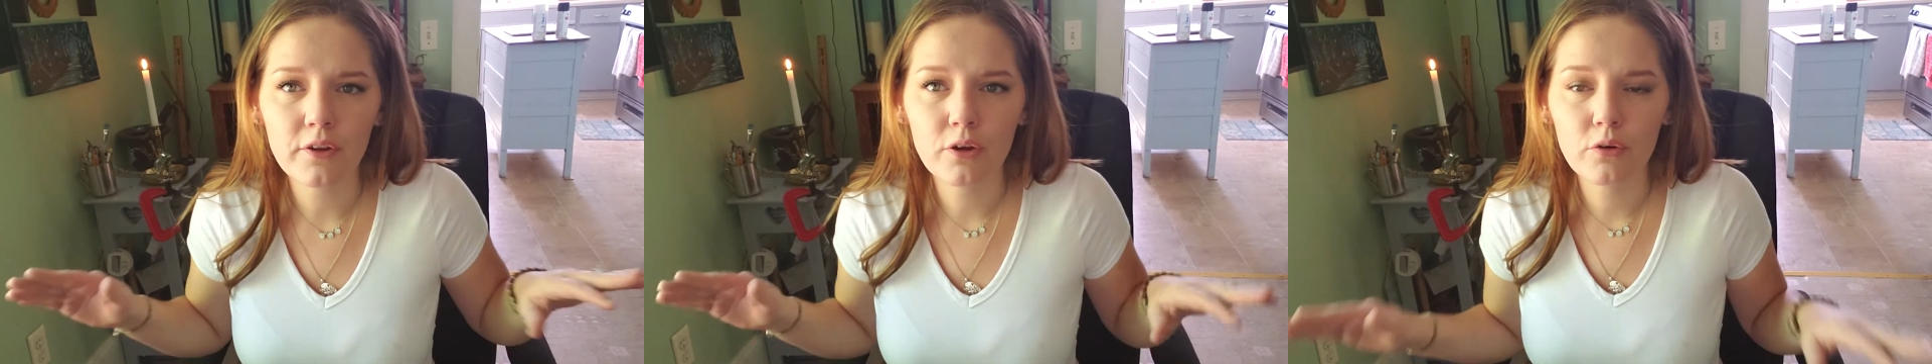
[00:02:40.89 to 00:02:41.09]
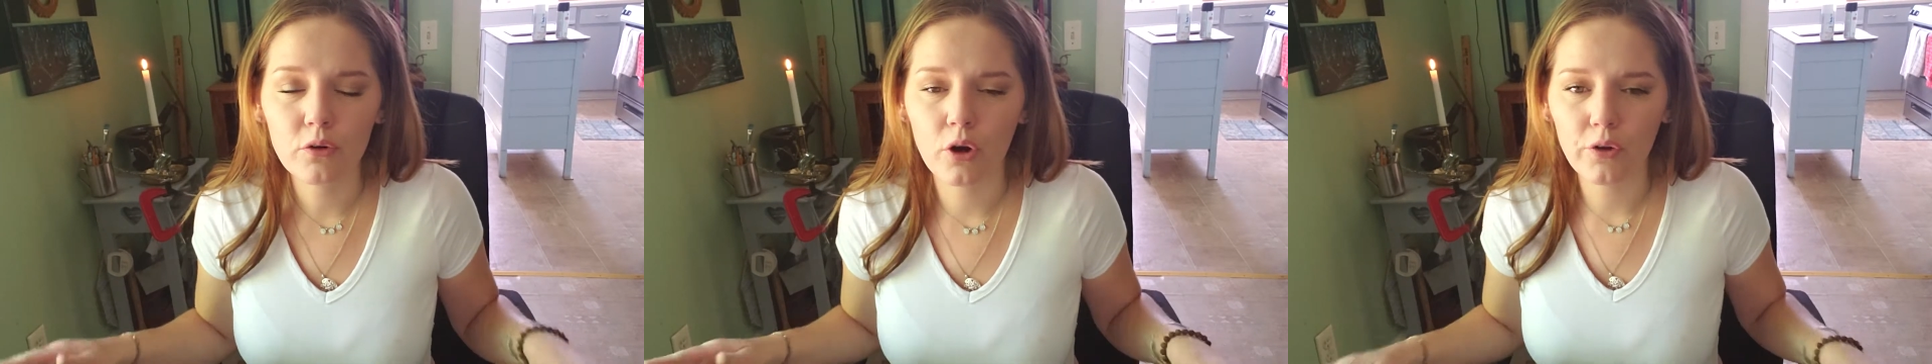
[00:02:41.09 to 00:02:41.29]

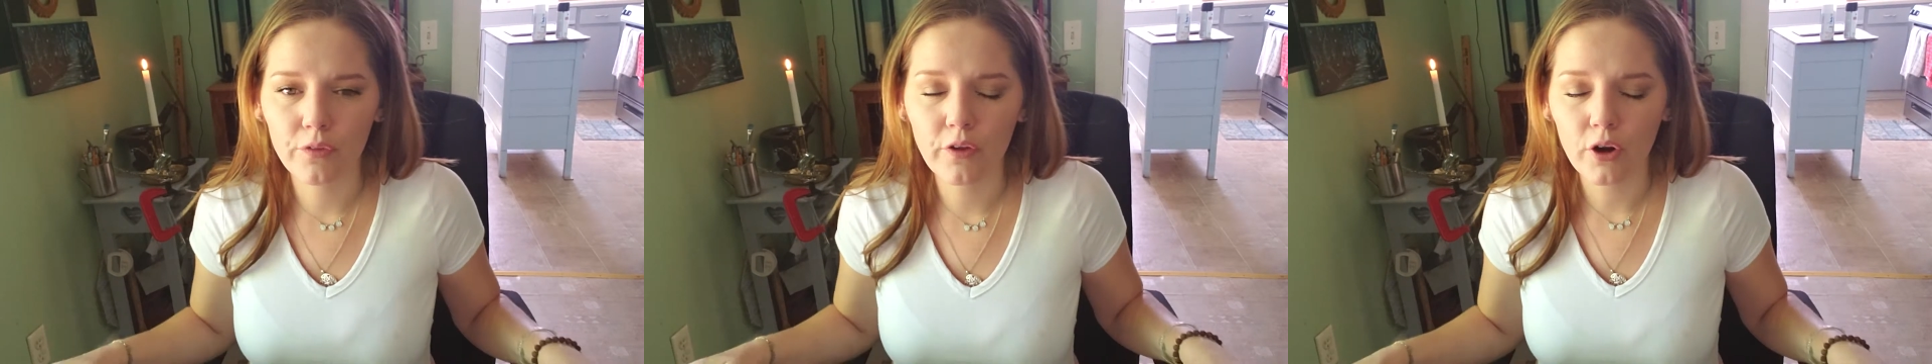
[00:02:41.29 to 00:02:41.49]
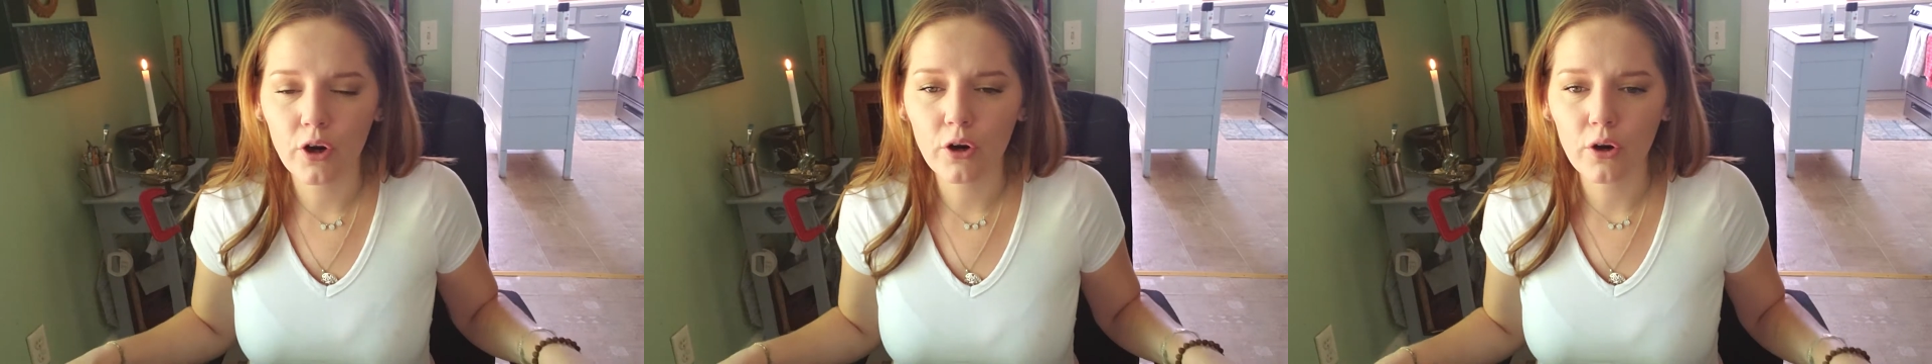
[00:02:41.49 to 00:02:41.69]

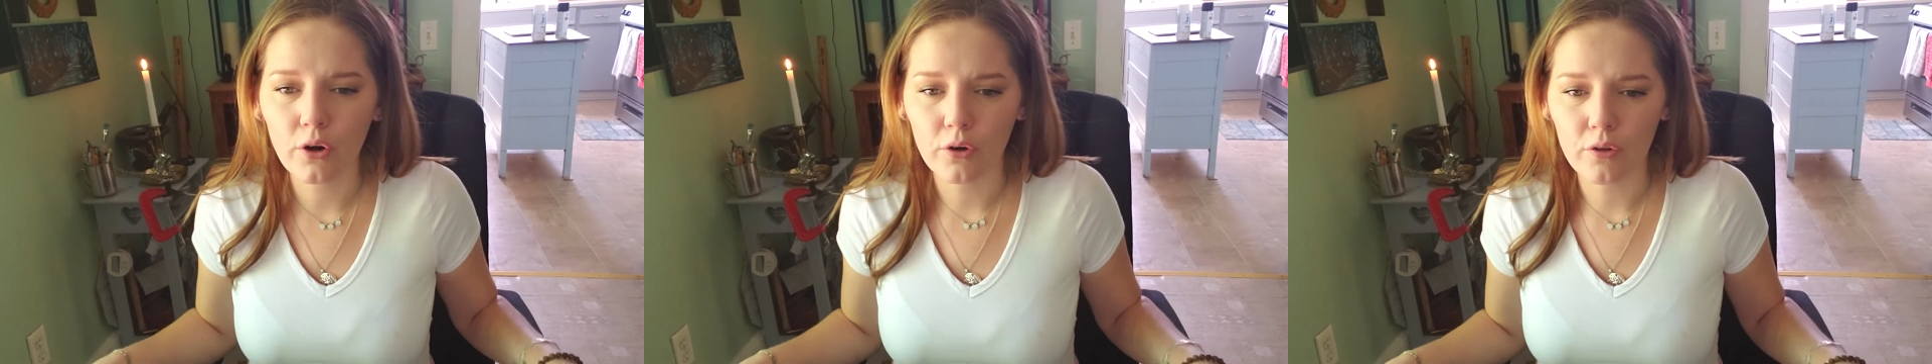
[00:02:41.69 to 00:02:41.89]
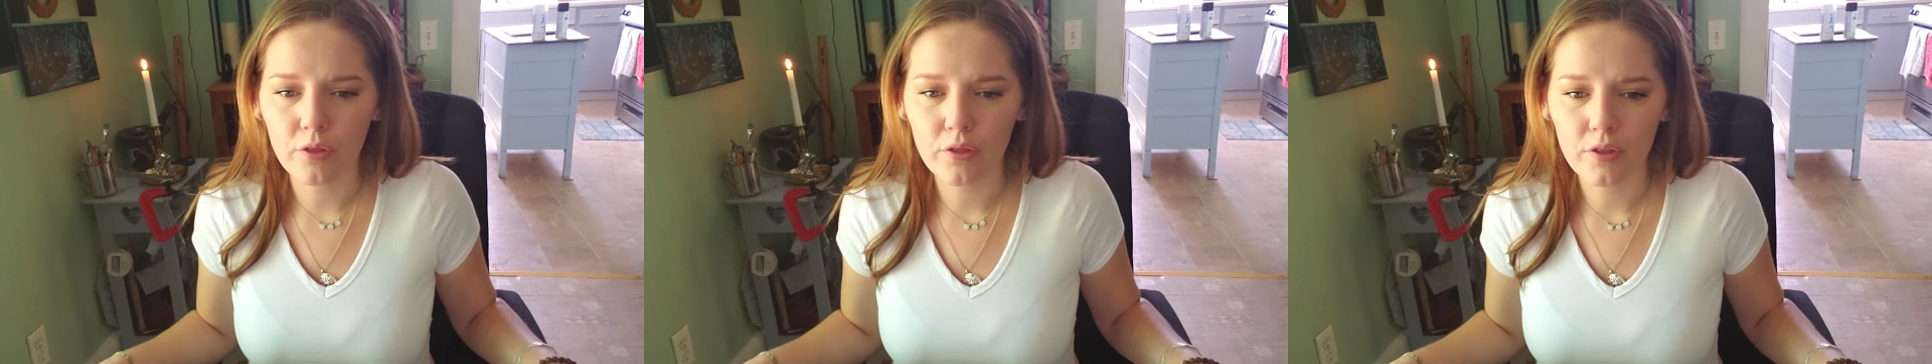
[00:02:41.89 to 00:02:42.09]
the
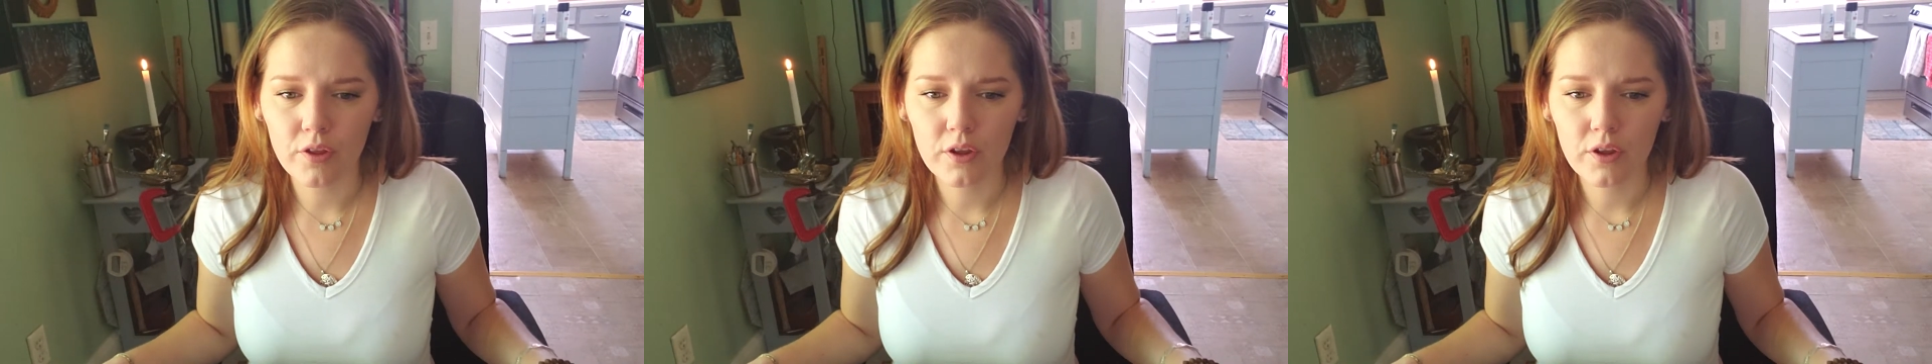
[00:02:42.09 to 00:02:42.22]
earth.